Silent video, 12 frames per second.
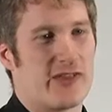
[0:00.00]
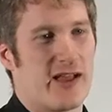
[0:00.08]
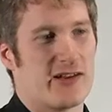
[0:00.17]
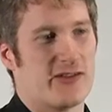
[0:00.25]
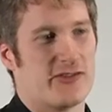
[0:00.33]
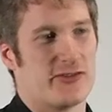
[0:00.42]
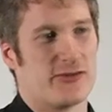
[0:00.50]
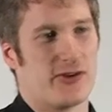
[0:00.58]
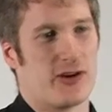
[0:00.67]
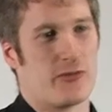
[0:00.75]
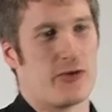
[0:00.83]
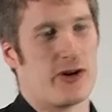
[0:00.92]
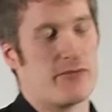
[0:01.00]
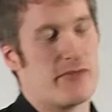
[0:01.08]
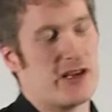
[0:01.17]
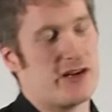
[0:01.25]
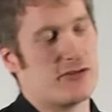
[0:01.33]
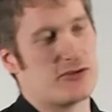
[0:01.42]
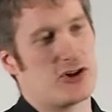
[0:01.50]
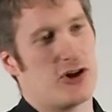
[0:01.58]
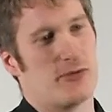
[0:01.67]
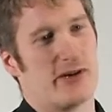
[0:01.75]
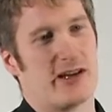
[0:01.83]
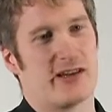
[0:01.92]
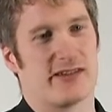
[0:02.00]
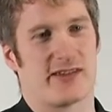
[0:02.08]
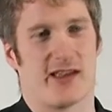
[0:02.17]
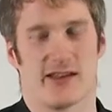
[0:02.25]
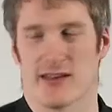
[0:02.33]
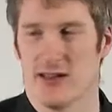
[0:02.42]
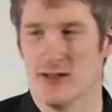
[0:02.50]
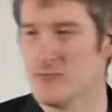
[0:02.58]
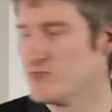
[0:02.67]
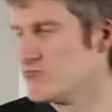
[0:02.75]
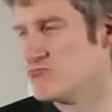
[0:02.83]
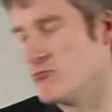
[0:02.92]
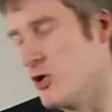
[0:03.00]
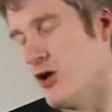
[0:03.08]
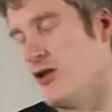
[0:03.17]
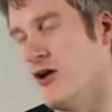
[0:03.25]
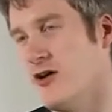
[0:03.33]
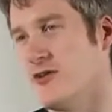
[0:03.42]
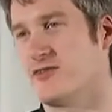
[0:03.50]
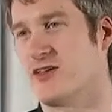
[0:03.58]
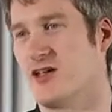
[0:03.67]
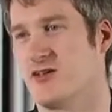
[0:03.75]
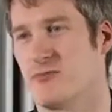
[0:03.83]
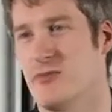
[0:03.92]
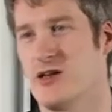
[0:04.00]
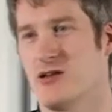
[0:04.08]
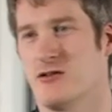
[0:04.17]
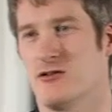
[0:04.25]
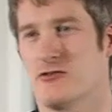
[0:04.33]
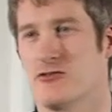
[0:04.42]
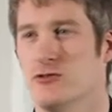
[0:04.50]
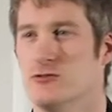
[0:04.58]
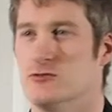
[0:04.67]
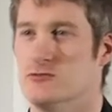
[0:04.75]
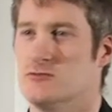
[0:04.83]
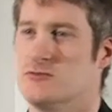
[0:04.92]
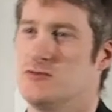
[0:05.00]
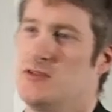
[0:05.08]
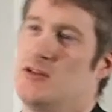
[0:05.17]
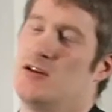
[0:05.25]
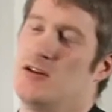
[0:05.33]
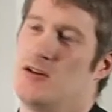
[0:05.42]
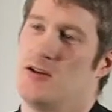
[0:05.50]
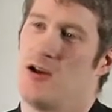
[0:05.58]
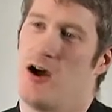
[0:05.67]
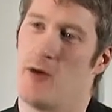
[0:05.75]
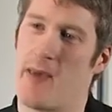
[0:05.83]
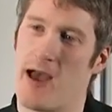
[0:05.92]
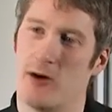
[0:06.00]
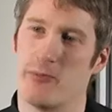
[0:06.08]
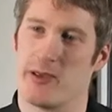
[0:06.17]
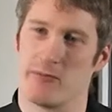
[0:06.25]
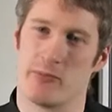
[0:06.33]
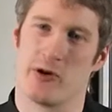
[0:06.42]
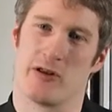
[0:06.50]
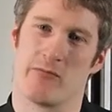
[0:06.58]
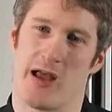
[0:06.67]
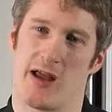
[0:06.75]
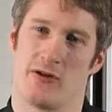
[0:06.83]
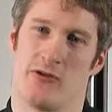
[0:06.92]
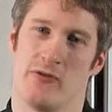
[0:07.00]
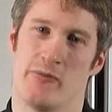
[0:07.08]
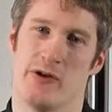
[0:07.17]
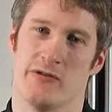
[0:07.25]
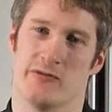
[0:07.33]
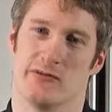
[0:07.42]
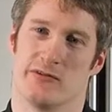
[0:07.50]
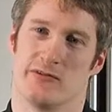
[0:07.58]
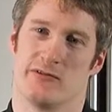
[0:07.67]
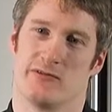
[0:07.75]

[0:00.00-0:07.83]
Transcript: standards, you're doing a pretty menial job? And he said, well, I, I don't see it as menial at all. I'm helping putting man on the moon.